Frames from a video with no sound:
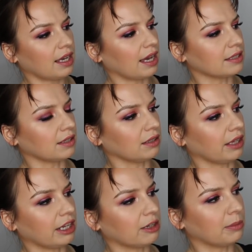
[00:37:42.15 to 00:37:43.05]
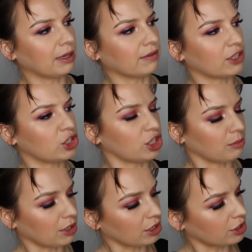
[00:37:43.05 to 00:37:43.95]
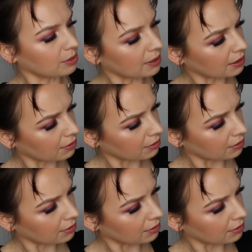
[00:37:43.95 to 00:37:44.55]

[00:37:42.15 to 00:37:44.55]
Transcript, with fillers: has a little bit of a shimmer to it.